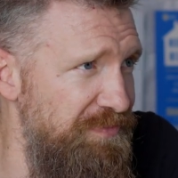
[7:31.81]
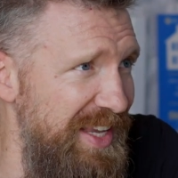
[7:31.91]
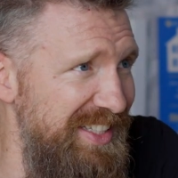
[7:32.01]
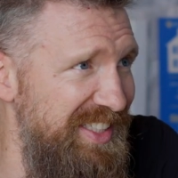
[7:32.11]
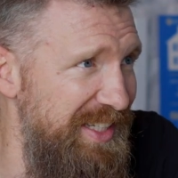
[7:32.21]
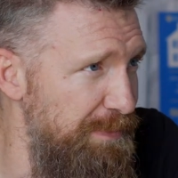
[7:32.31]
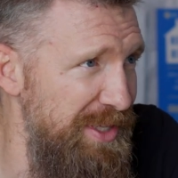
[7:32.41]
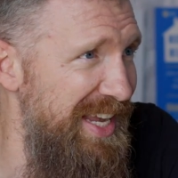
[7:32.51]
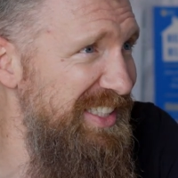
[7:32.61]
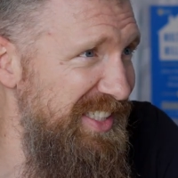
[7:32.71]
is
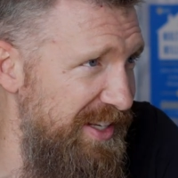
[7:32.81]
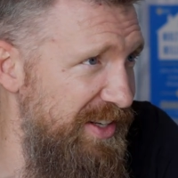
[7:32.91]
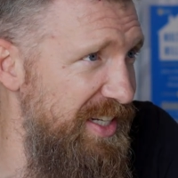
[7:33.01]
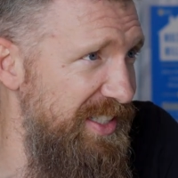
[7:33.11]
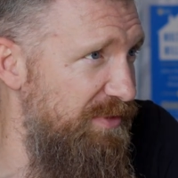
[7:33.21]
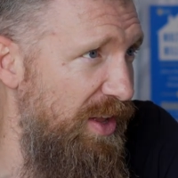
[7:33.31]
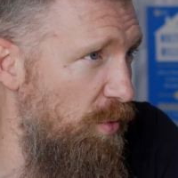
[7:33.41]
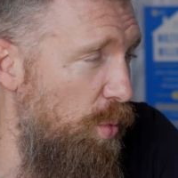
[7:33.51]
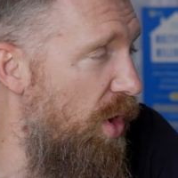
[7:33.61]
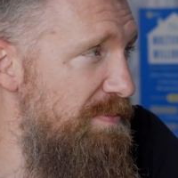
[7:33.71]
simply a series of like
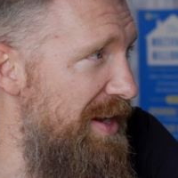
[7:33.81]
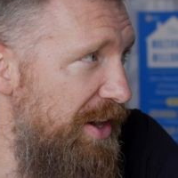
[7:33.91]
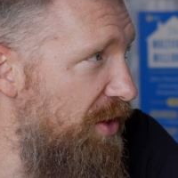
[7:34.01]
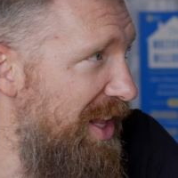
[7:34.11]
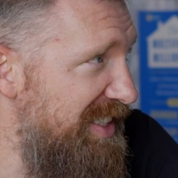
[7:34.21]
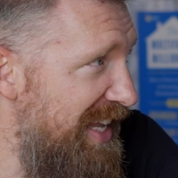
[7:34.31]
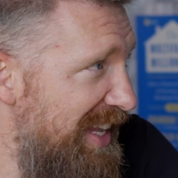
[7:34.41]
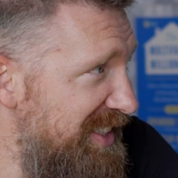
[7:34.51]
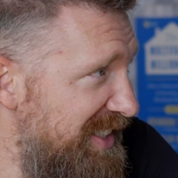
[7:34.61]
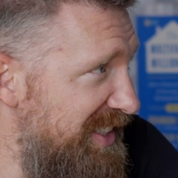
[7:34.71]
1 minute or less
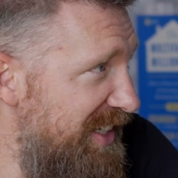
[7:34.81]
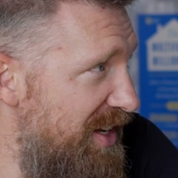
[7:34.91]
tasks.